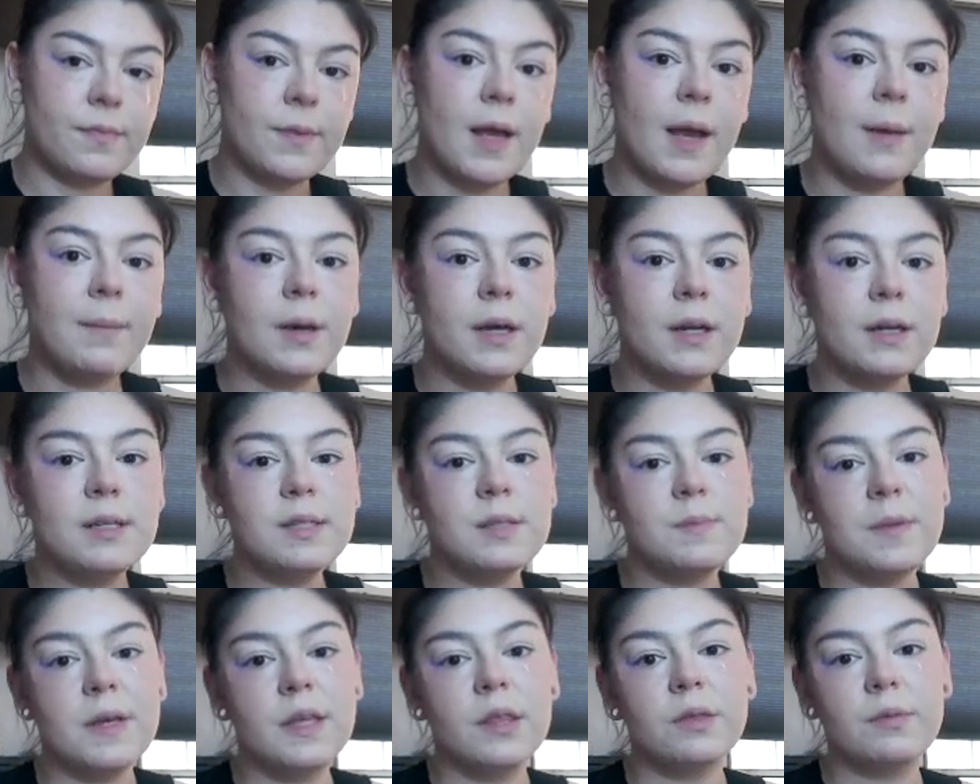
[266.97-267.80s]
I'm gonna
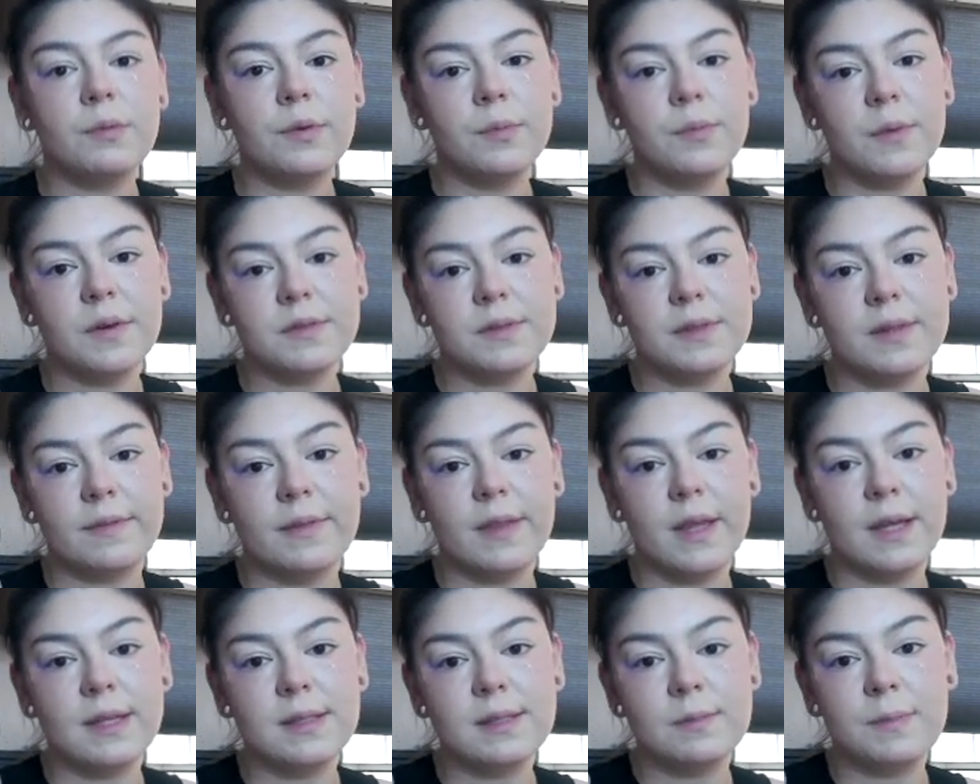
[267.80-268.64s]
speed through most of
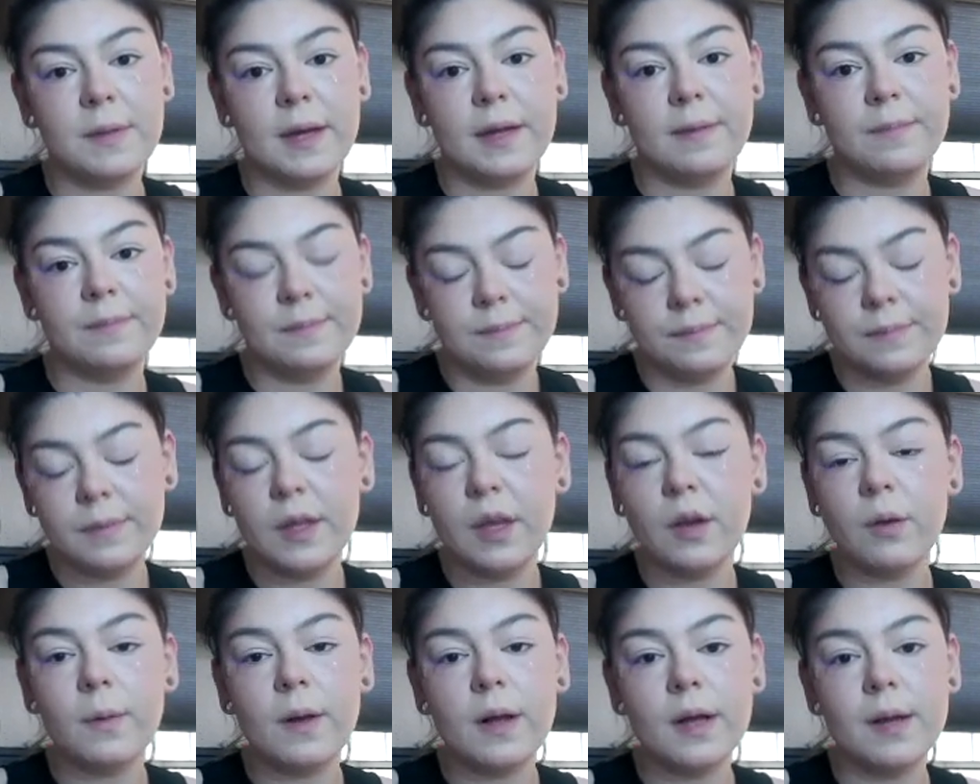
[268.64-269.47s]
this, but
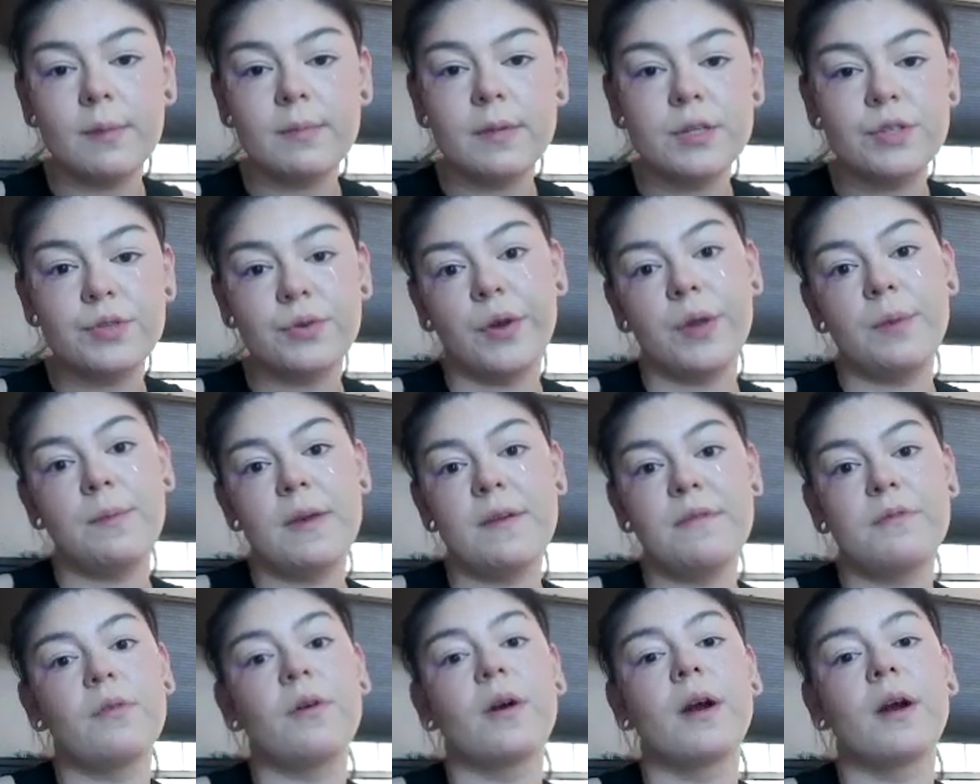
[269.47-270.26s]
you're welcome to join me for